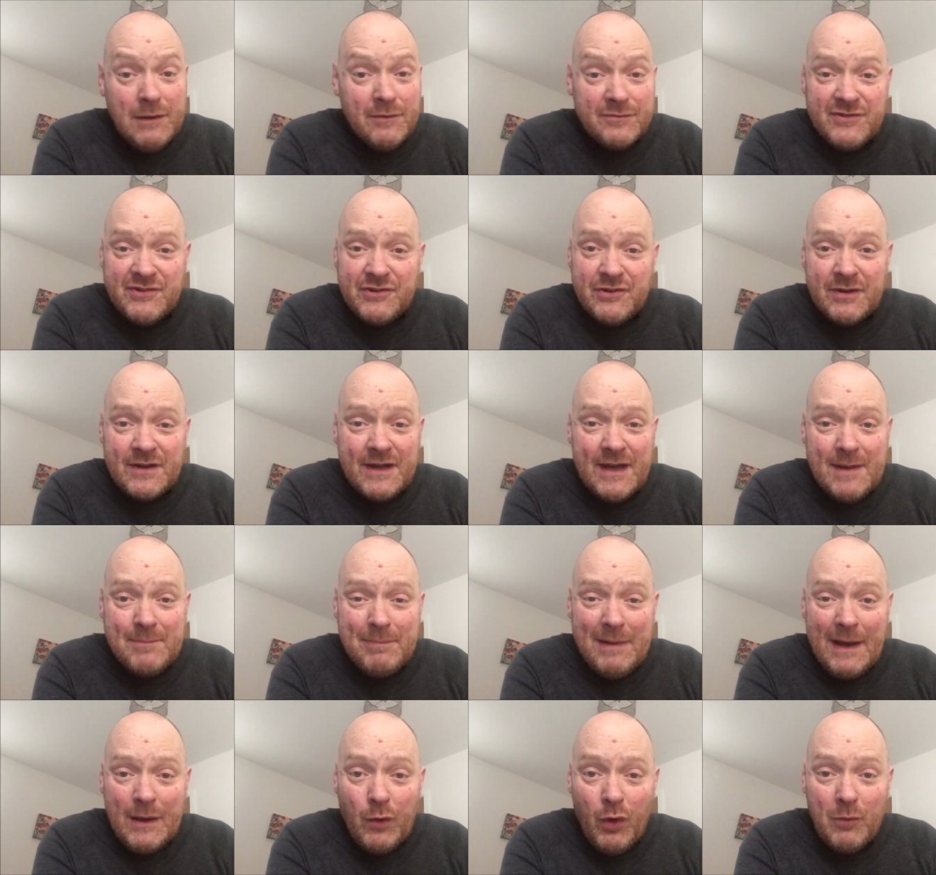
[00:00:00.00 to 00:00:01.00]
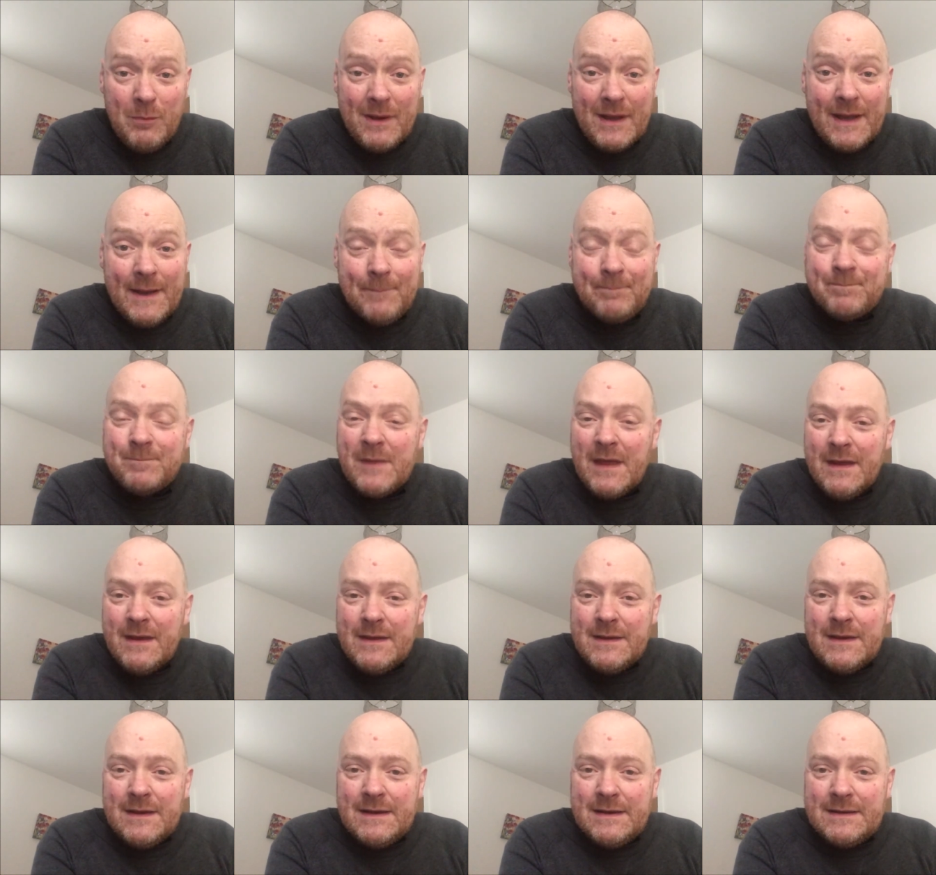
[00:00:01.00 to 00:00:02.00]
I've just got to get it back home again.
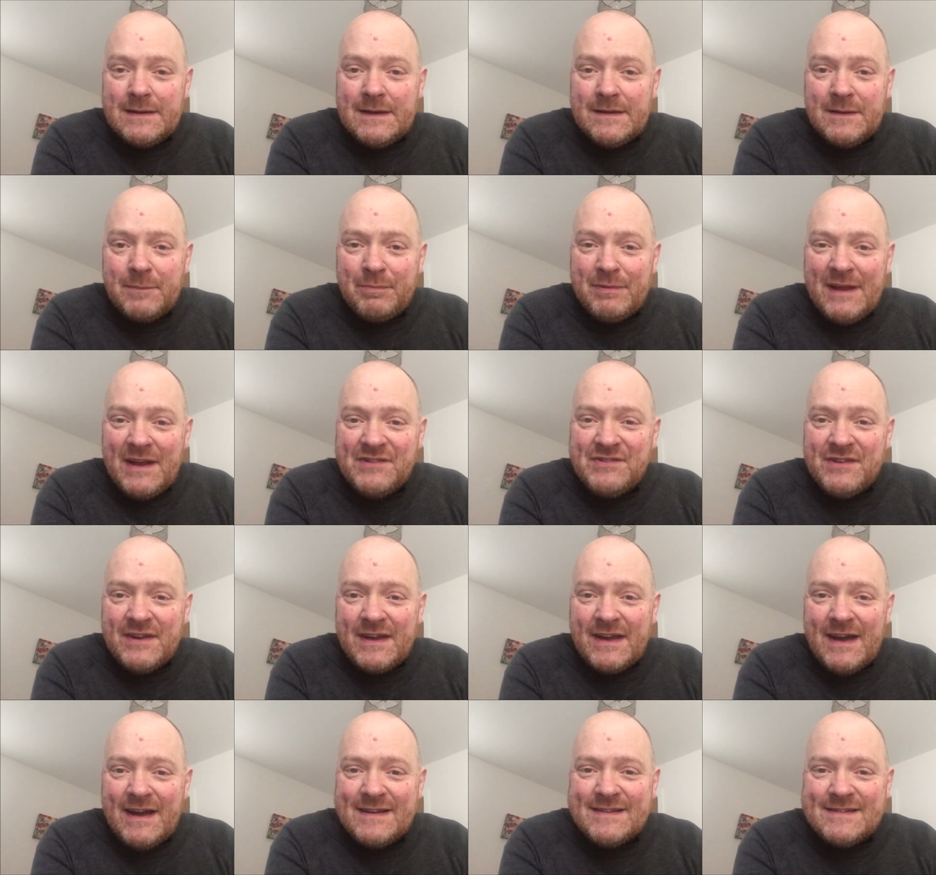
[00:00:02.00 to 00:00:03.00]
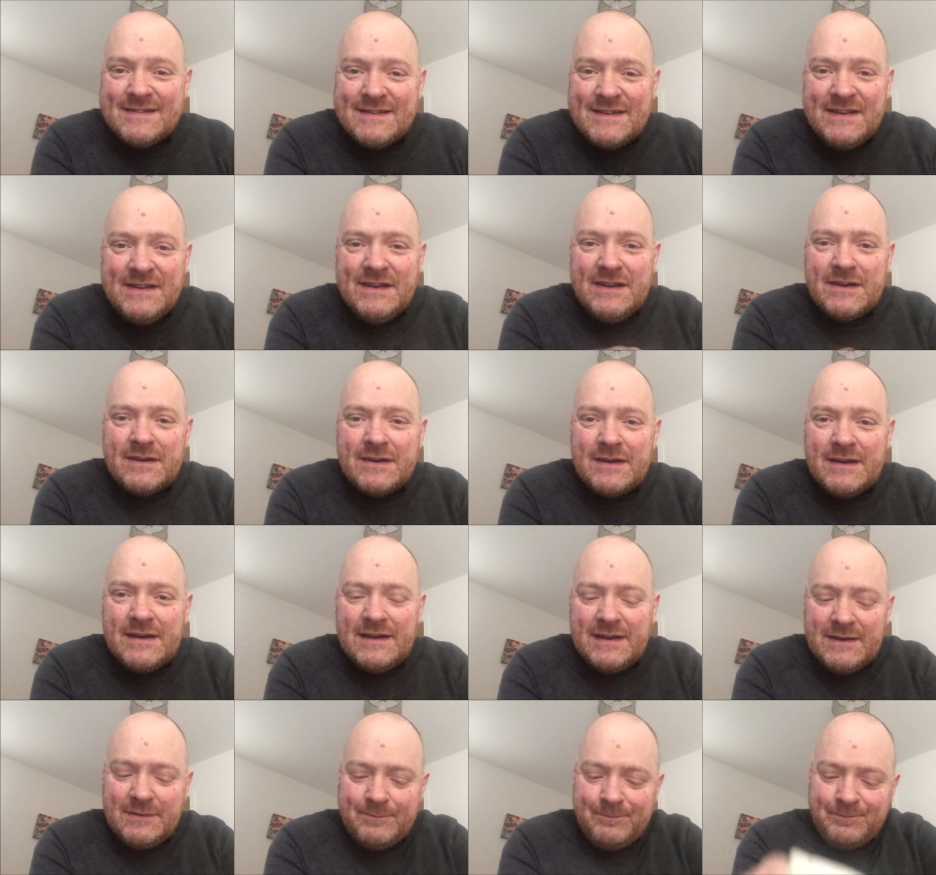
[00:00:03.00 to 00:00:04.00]
The Plasticast
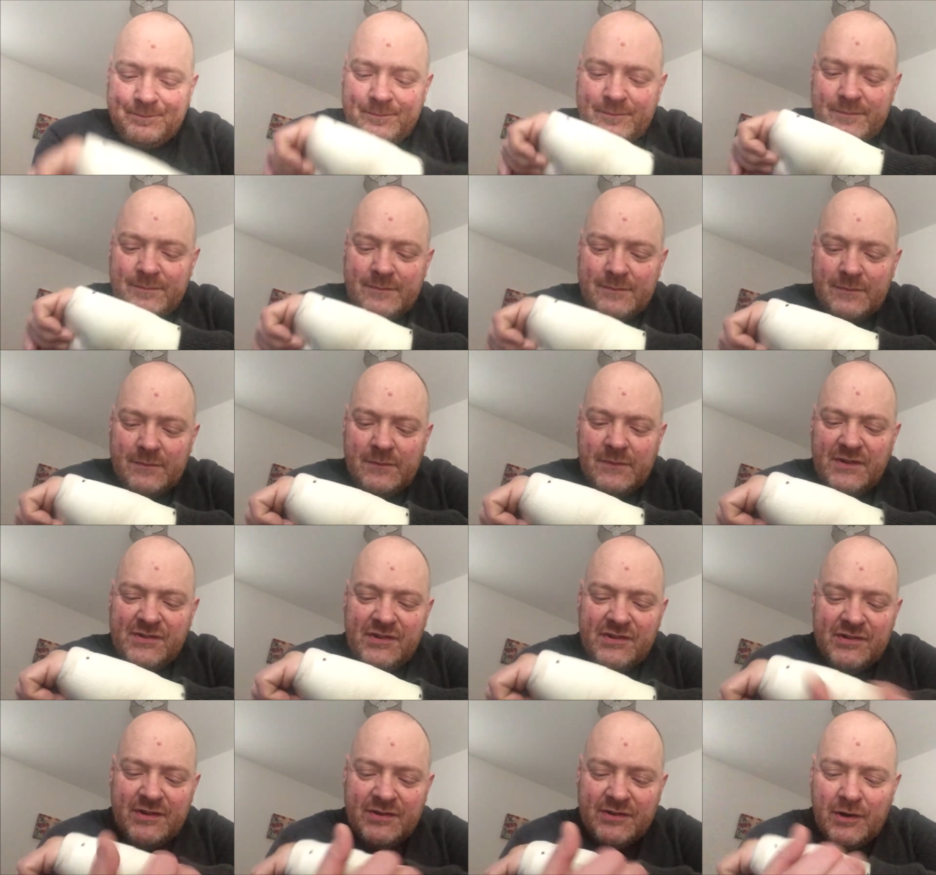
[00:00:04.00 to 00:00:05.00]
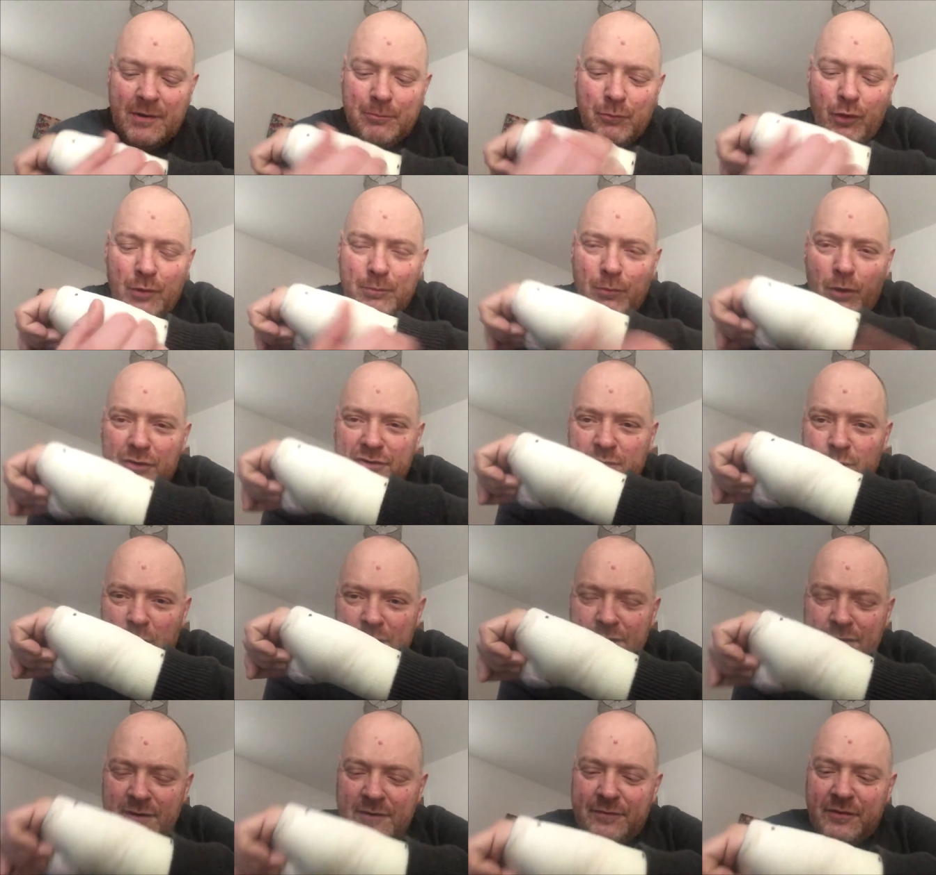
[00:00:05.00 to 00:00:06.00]
here, this is a more modern
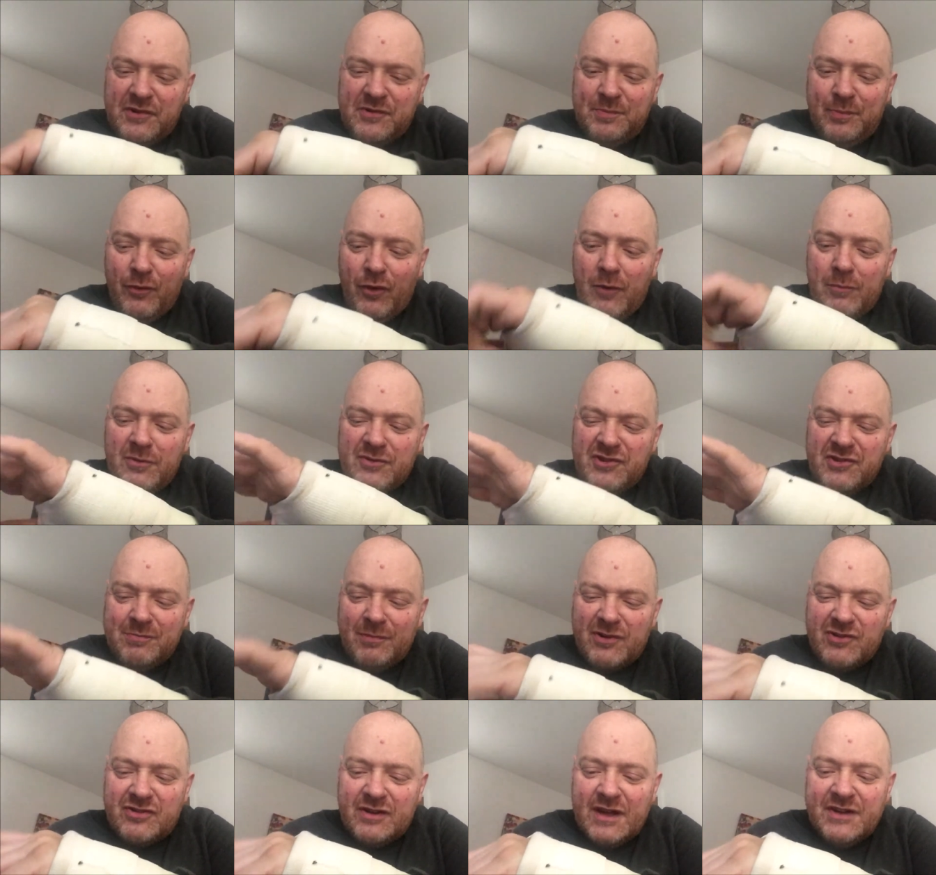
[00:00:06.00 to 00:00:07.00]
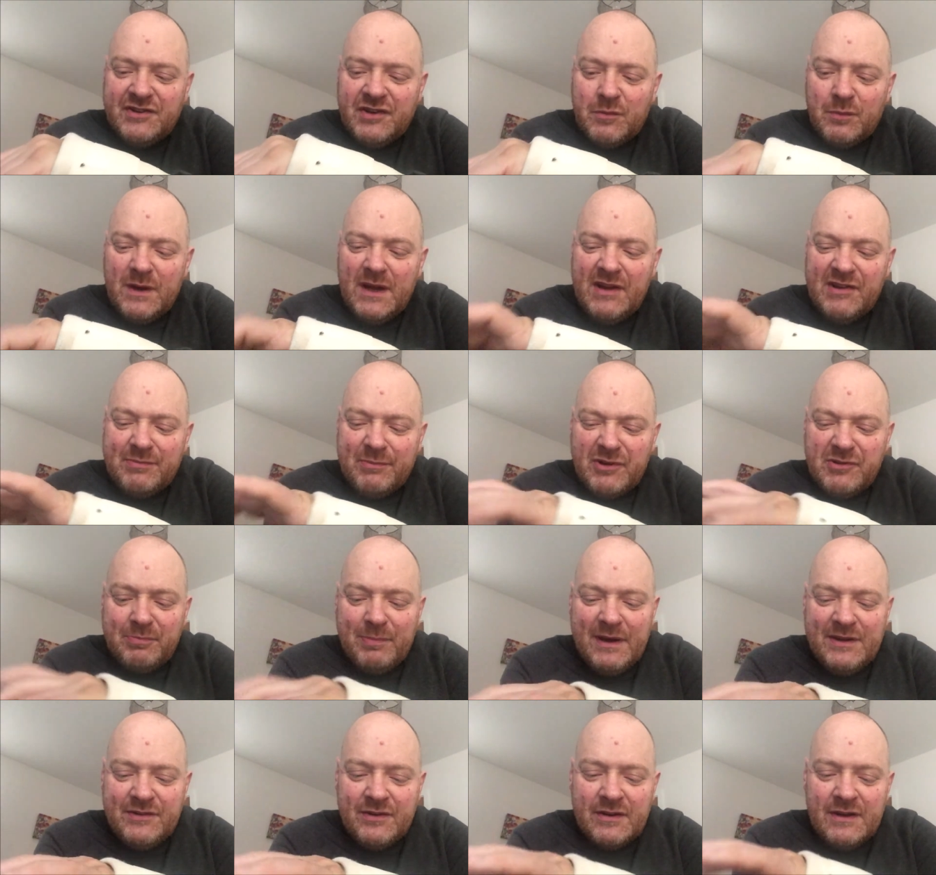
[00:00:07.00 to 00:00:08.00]
one than the first put on, which is much lighter weight, it's much
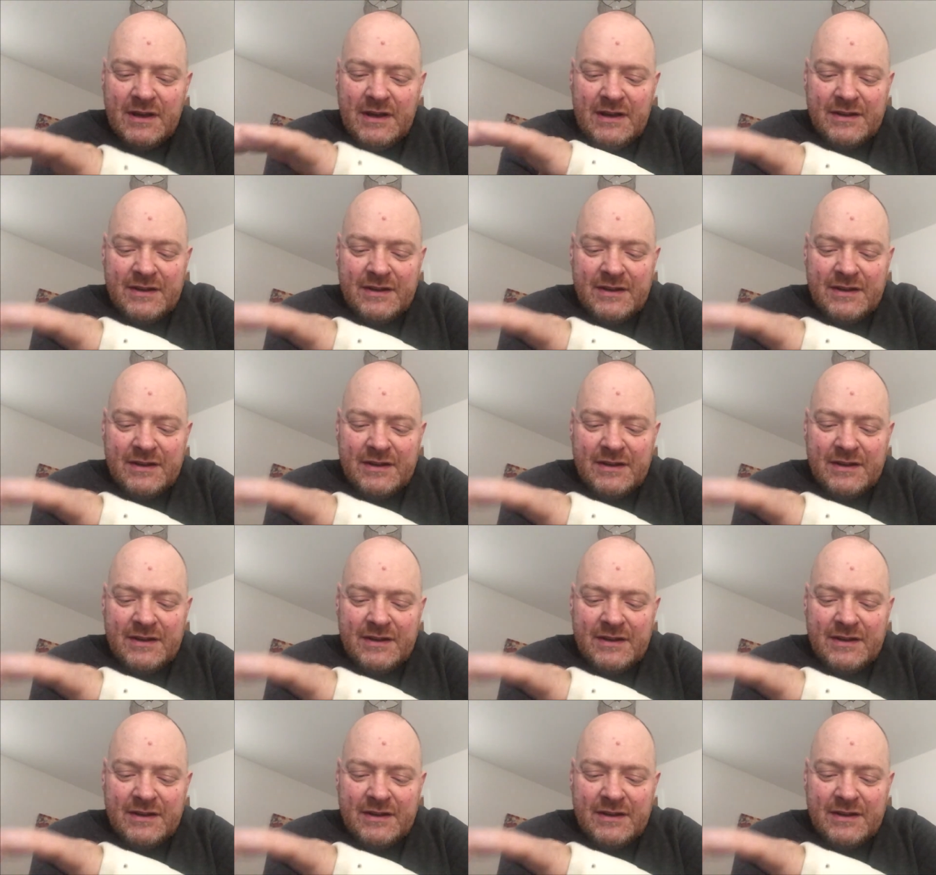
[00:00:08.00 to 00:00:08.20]
better.